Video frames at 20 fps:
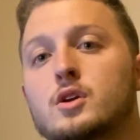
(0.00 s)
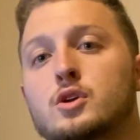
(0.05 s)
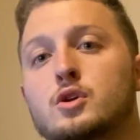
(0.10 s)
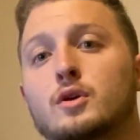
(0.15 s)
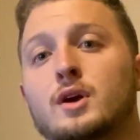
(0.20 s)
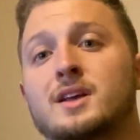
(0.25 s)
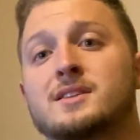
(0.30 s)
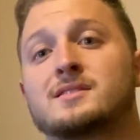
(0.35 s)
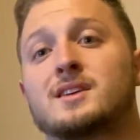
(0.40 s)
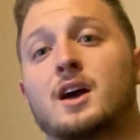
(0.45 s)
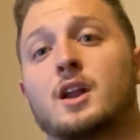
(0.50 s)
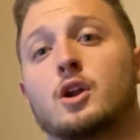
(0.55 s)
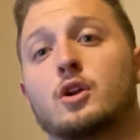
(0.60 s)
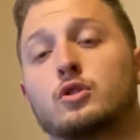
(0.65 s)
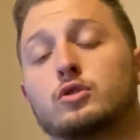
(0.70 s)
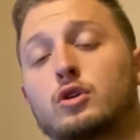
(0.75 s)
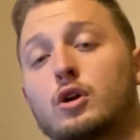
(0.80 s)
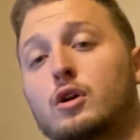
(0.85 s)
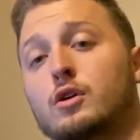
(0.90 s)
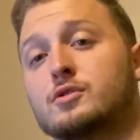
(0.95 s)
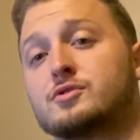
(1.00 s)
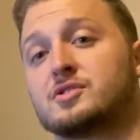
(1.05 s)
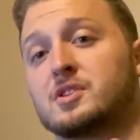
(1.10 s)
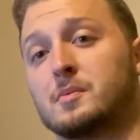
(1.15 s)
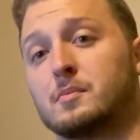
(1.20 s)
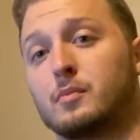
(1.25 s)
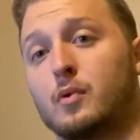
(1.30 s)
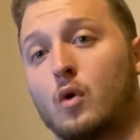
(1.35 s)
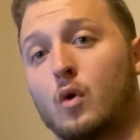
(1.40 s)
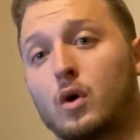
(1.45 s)
You guys got to learn
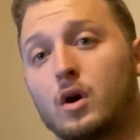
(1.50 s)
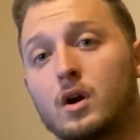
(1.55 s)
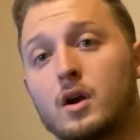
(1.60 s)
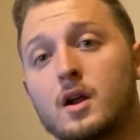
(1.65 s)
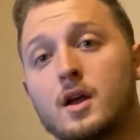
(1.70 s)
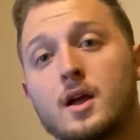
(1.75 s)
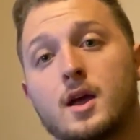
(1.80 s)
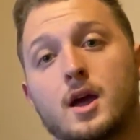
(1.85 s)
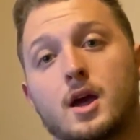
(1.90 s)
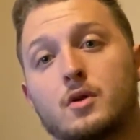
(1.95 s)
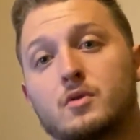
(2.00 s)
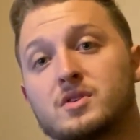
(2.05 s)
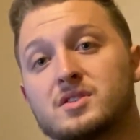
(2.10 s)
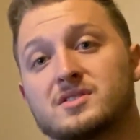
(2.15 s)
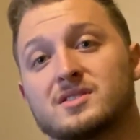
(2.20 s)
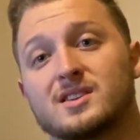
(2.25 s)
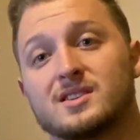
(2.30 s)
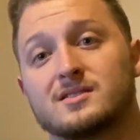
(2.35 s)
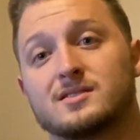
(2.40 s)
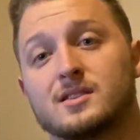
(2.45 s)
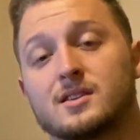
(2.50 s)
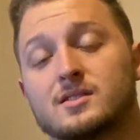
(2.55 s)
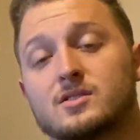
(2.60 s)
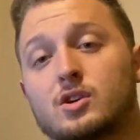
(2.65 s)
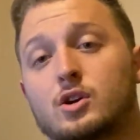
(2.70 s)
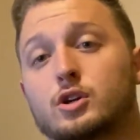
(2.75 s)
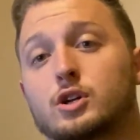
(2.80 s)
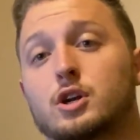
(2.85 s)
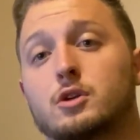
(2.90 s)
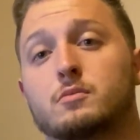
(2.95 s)
support and resistance
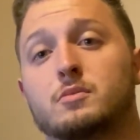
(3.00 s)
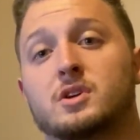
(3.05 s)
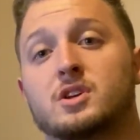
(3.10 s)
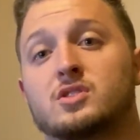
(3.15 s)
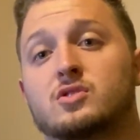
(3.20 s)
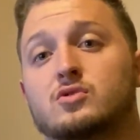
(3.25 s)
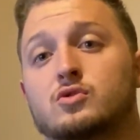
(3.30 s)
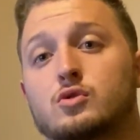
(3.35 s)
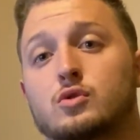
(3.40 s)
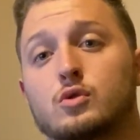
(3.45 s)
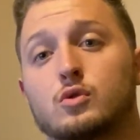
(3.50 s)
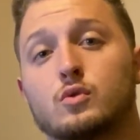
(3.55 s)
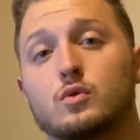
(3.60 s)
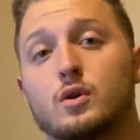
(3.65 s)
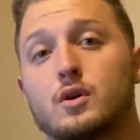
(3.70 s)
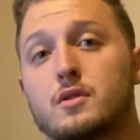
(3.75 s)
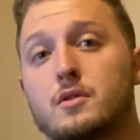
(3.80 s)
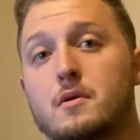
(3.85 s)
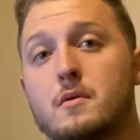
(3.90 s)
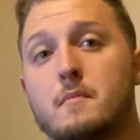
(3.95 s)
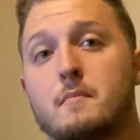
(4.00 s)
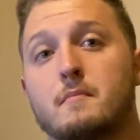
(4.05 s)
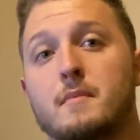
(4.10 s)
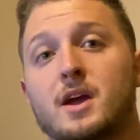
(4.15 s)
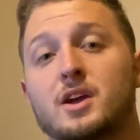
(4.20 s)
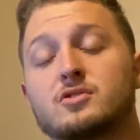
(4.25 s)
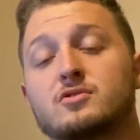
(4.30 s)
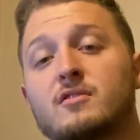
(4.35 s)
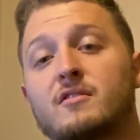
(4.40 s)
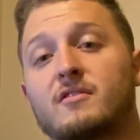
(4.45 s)
are going to be two of the
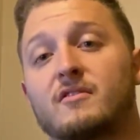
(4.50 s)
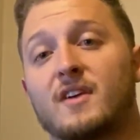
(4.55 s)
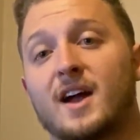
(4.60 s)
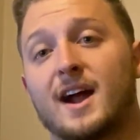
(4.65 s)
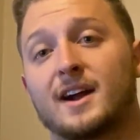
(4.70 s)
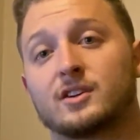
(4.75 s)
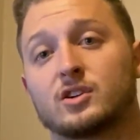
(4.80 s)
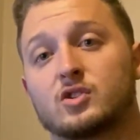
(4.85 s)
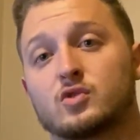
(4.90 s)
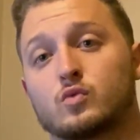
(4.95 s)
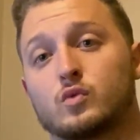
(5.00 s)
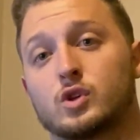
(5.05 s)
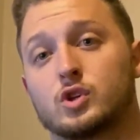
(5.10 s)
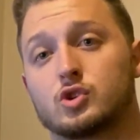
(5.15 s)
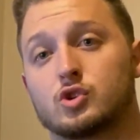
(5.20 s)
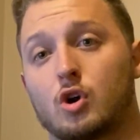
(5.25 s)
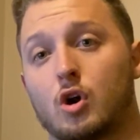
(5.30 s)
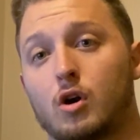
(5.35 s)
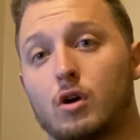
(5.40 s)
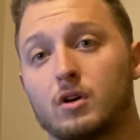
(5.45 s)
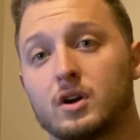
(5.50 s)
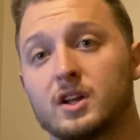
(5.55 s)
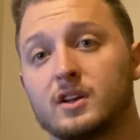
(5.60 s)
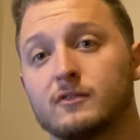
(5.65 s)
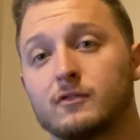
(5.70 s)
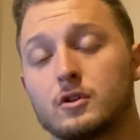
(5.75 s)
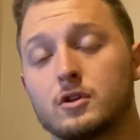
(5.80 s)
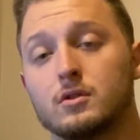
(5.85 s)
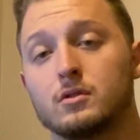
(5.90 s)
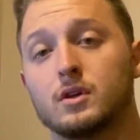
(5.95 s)
major factors when
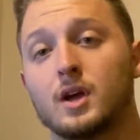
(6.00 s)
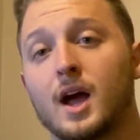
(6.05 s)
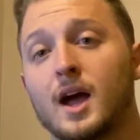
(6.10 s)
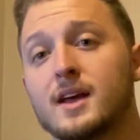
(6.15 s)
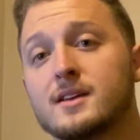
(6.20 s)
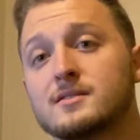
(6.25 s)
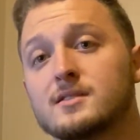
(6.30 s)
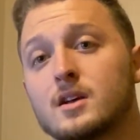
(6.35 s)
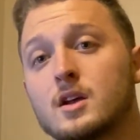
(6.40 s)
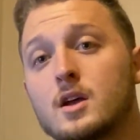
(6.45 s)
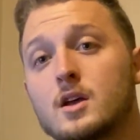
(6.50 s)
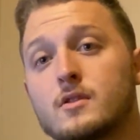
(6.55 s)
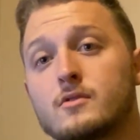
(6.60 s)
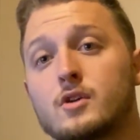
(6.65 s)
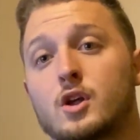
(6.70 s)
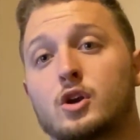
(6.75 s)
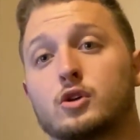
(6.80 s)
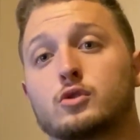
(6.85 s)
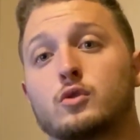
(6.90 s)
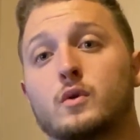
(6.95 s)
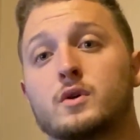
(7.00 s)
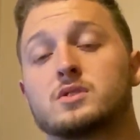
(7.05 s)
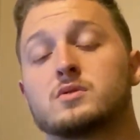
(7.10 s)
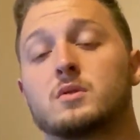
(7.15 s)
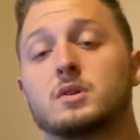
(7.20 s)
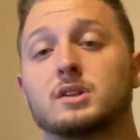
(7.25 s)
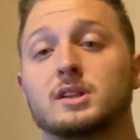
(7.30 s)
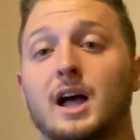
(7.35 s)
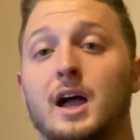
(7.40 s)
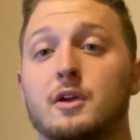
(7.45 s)
charting for you guys that are going
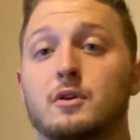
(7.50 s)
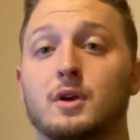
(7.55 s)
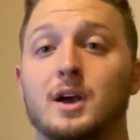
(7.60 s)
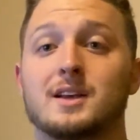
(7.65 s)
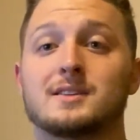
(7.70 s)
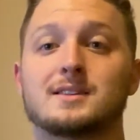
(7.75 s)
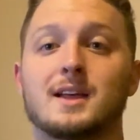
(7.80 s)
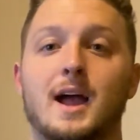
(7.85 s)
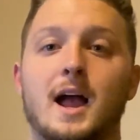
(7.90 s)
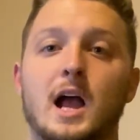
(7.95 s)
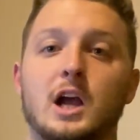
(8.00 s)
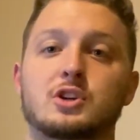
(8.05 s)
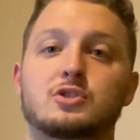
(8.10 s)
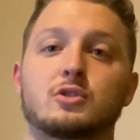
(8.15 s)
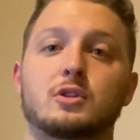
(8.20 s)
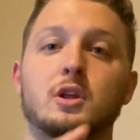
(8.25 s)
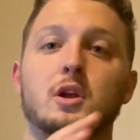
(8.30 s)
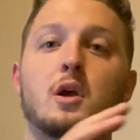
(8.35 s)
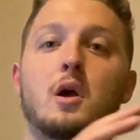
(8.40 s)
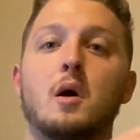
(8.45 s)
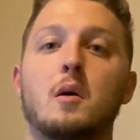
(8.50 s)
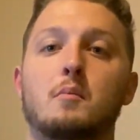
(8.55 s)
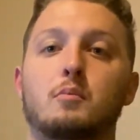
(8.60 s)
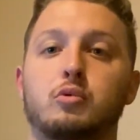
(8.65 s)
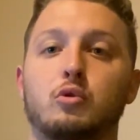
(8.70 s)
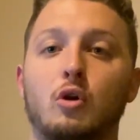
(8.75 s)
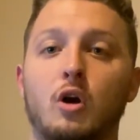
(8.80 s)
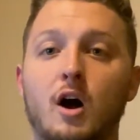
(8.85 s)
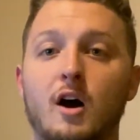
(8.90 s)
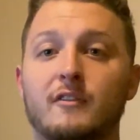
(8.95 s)
to allow you guys to actually
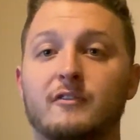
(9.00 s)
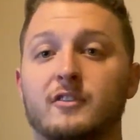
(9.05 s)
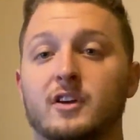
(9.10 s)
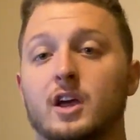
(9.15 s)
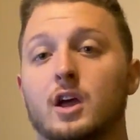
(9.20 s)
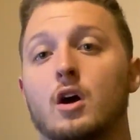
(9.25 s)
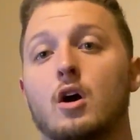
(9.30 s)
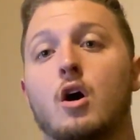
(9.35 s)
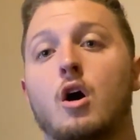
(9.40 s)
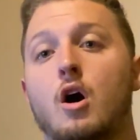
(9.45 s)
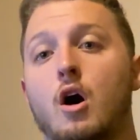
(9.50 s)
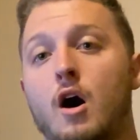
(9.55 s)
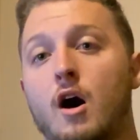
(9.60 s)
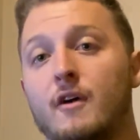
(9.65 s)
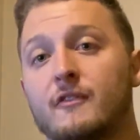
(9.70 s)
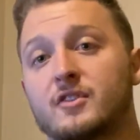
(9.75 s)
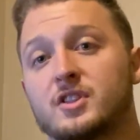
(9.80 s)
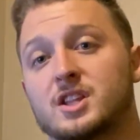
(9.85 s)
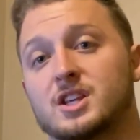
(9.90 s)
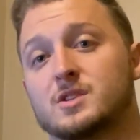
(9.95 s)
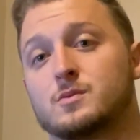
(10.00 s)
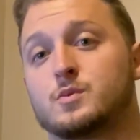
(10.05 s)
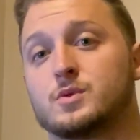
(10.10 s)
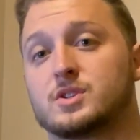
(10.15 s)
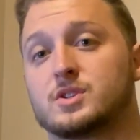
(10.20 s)
profit off of these